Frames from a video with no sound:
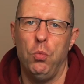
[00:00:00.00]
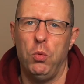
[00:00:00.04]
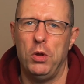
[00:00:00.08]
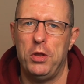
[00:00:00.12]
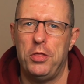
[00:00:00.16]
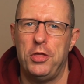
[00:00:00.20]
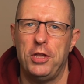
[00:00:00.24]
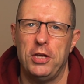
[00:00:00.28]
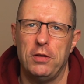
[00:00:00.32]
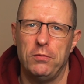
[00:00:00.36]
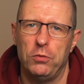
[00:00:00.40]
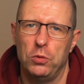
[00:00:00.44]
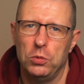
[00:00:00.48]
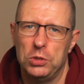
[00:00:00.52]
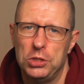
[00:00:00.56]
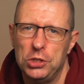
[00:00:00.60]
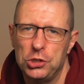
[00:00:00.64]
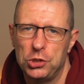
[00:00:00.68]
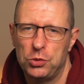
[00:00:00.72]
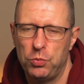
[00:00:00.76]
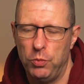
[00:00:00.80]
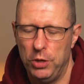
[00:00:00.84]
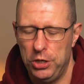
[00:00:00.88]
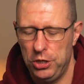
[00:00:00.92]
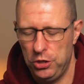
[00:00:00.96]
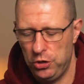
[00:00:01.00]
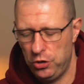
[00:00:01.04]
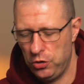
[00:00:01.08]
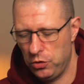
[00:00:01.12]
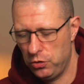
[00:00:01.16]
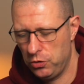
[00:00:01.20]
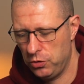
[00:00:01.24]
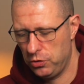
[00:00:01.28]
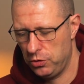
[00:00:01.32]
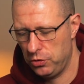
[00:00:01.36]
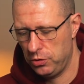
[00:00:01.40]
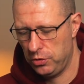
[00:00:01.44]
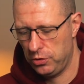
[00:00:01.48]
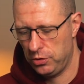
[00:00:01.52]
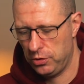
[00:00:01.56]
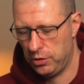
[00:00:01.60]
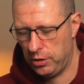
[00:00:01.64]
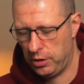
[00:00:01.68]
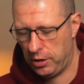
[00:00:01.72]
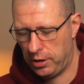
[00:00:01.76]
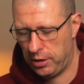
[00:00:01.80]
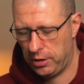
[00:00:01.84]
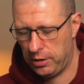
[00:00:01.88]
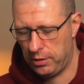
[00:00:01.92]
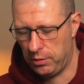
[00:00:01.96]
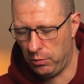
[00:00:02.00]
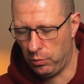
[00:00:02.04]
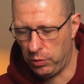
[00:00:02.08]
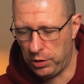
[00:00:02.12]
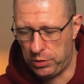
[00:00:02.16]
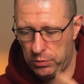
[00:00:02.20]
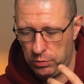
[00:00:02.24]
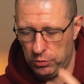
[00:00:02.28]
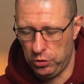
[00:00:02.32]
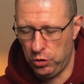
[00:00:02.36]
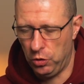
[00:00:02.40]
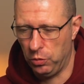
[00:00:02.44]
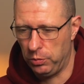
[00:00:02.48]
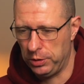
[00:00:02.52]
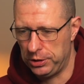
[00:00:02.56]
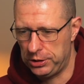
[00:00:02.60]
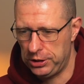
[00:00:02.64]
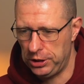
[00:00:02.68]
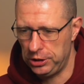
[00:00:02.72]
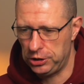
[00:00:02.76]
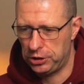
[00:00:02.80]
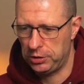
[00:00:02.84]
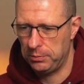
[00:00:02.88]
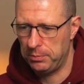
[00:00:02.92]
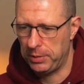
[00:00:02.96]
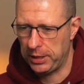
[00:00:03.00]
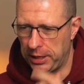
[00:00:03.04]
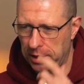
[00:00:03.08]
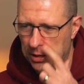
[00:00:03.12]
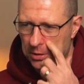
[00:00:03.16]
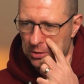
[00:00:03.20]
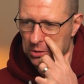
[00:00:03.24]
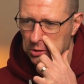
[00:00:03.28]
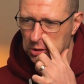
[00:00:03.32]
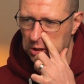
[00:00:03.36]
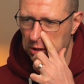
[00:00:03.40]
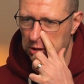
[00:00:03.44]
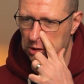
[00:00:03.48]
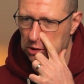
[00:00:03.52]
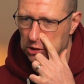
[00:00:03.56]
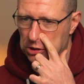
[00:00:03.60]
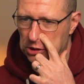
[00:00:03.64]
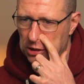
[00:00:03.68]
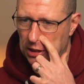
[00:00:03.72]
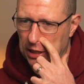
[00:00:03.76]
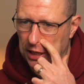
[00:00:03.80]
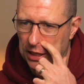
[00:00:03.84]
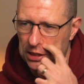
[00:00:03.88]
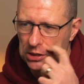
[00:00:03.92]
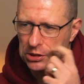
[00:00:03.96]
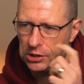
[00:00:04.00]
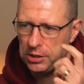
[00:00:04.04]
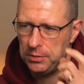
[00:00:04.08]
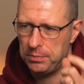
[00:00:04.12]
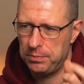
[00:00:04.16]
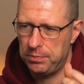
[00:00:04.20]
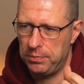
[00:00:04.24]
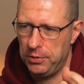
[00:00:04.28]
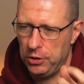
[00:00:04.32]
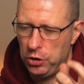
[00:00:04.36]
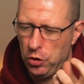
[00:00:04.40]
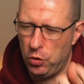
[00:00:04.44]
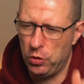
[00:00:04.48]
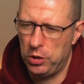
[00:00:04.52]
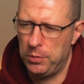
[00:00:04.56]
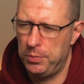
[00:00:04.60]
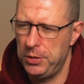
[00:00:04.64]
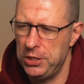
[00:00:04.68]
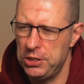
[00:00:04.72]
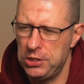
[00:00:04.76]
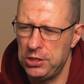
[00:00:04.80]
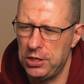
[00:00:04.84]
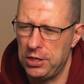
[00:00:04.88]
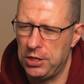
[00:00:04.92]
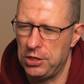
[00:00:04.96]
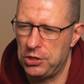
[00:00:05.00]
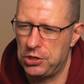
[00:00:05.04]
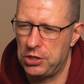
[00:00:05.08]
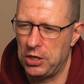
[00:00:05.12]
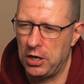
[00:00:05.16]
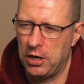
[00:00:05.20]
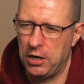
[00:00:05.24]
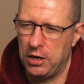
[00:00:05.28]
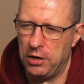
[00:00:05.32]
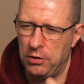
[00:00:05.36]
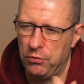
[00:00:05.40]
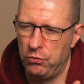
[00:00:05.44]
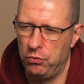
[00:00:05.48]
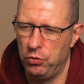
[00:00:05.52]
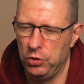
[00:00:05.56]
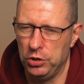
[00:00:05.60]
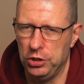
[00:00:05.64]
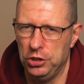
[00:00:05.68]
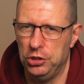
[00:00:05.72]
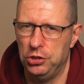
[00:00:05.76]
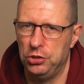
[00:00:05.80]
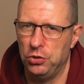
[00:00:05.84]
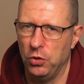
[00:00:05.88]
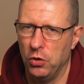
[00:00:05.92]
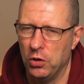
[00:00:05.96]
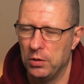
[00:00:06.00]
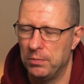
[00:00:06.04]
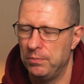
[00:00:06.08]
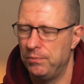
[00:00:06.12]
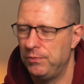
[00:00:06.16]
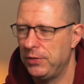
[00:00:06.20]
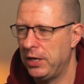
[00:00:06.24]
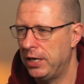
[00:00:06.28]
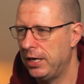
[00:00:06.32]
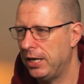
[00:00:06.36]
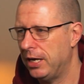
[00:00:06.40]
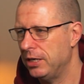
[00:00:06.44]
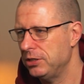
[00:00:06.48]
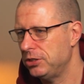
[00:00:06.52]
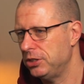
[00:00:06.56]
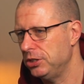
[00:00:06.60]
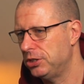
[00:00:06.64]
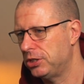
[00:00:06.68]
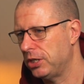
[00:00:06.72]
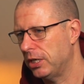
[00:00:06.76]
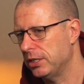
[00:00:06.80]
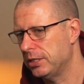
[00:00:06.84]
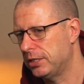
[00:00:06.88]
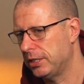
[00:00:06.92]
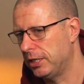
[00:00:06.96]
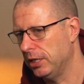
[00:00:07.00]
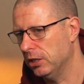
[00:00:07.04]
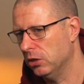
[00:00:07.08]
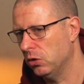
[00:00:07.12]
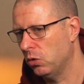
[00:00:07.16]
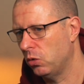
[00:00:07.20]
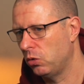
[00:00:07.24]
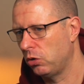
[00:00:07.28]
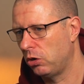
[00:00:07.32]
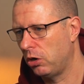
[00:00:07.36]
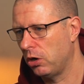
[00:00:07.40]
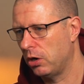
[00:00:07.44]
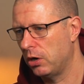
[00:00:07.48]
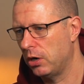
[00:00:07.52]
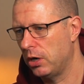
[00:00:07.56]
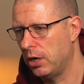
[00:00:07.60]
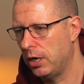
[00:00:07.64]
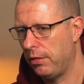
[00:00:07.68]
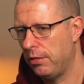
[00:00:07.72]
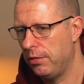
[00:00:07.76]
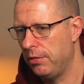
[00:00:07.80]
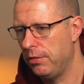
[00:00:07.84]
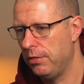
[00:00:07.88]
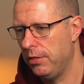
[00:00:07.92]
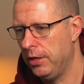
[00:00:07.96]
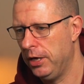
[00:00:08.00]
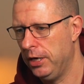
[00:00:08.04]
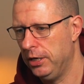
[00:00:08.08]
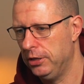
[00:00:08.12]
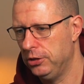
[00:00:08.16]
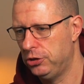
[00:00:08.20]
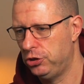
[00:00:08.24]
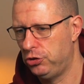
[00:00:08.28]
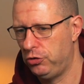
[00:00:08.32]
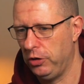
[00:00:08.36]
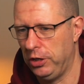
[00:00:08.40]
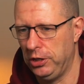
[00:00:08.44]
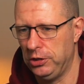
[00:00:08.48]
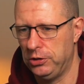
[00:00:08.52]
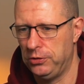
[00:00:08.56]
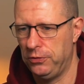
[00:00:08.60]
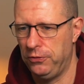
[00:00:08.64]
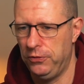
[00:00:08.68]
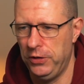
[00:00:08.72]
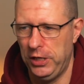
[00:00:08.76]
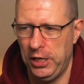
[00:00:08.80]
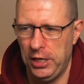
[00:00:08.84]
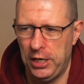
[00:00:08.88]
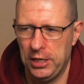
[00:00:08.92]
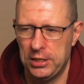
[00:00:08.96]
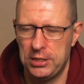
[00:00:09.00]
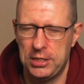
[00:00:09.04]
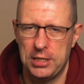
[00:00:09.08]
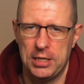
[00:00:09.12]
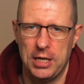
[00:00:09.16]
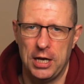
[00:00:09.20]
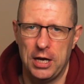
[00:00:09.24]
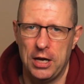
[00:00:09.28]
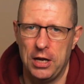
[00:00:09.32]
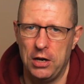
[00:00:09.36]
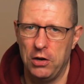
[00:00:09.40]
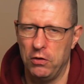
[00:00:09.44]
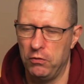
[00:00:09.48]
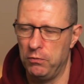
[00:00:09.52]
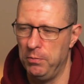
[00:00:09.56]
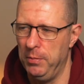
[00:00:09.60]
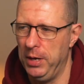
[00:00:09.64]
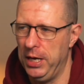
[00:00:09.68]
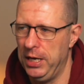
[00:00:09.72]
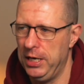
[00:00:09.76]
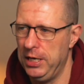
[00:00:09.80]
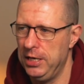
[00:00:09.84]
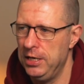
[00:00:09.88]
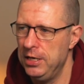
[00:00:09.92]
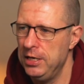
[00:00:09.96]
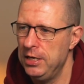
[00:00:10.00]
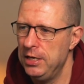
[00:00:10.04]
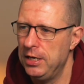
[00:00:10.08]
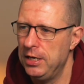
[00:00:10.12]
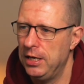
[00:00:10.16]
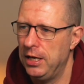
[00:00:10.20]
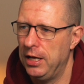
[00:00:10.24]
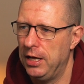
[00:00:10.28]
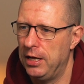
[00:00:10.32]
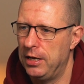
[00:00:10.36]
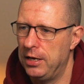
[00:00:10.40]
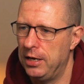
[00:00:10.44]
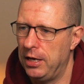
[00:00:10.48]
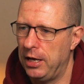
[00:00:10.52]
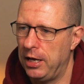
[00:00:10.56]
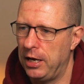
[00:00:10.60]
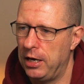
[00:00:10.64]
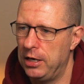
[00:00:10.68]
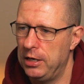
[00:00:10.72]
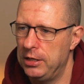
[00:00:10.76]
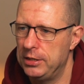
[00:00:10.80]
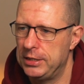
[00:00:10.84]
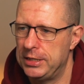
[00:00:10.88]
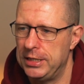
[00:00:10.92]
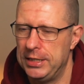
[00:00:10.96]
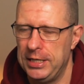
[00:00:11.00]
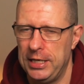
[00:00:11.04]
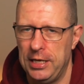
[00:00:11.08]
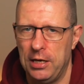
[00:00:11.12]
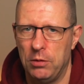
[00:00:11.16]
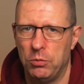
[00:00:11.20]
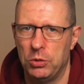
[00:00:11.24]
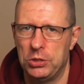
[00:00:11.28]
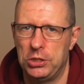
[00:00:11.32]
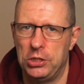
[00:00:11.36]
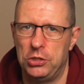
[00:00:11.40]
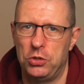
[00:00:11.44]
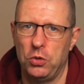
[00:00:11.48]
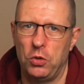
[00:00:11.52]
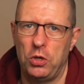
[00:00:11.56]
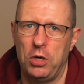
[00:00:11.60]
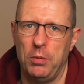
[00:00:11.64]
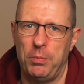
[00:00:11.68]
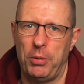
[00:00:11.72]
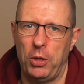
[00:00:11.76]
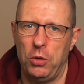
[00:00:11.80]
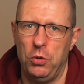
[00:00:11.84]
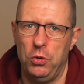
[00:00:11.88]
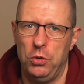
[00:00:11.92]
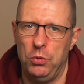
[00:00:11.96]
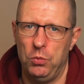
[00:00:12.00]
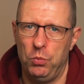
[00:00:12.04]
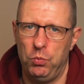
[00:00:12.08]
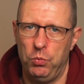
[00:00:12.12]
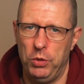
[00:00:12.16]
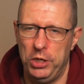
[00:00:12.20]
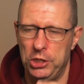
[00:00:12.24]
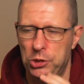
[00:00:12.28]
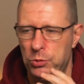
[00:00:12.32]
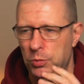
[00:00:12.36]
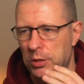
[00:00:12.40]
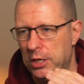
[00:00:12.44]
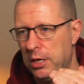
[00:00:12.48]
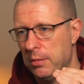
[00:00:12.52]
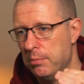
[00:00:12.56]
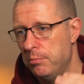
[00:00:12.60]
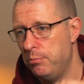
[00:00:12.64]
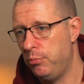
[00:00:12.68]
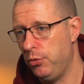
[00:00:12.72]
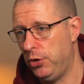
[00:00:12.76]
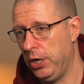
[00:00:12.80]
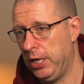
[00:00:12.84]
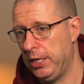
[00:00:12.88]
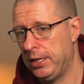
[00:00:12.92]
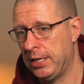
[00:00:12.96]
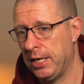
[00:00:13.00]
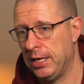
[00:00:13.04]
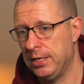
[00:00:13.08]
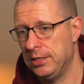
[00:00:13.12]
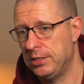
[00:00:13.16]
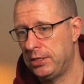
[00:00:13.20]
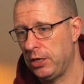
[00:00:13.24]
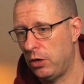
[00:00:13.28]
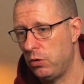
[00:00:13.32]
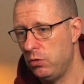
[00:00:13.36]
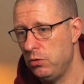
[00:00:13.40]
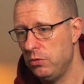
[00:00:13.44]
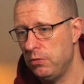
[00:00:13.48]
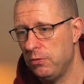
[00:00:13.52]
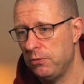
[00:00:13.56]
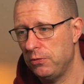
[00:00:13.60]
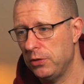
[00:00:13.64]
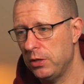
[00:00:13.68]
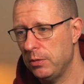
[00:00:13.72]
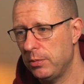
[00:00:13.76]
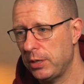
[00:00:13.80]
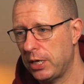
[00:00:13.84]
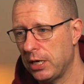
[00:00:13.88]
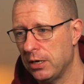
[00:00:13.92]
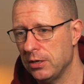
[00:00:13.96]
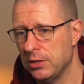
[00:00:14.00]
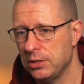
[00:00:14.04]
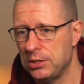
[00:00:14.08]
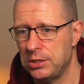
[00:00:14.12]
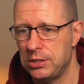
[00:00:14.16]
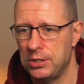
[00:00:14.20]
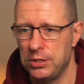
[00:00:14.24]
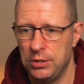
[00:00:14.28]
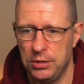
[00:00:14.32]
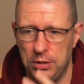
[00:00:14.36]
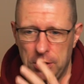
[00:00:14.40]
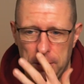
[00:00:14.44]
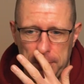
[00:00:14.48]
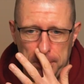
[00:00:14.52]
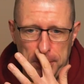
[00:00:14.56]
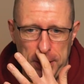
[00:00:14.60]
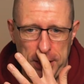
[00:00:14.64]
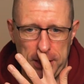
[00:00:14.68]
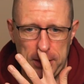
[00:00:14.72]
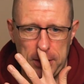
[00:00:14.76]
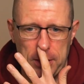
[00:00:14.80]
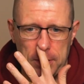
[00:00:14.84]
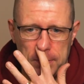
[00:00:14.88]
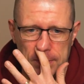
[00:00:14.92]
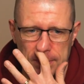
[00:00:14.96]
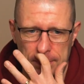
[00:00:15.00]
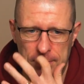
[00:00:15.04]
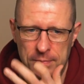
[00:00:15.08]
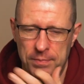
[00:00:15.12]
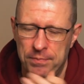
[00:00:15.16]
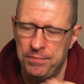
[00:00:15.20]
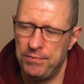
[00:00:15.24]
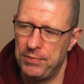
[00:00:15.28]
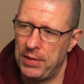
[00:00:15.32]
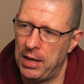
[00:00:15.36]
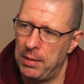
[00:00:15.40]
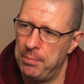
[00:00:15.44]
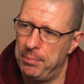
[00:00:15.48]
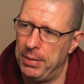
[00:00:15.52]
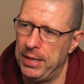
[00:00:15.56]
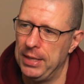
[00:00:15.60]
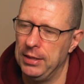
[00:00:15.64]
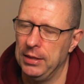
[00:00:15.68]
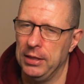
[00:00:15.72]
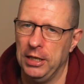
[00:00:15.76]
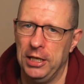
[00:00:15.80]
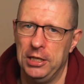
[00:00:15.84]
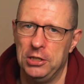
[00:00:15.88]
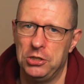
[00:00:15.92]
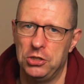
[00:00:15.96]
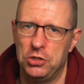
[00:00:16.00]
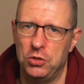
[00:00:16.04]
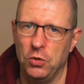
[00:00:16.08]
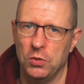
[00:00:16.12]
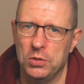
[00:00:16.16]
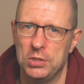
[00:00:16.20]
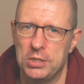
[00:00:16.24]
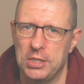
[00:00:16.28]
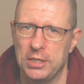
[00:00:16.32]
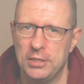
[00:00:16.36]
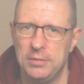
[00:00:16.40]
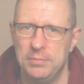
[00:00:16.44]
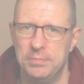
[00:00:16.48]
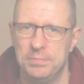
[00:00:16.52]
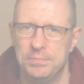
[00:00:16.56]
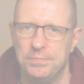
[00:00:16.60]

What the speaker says: One thing I've noticed when when teaching beginners is as the pieces at the start are really short, and as they start to get longer, it strikes fear into the heart of many. And today I want to talk about ways we can break that down for the beginner to make them a bit less daunting.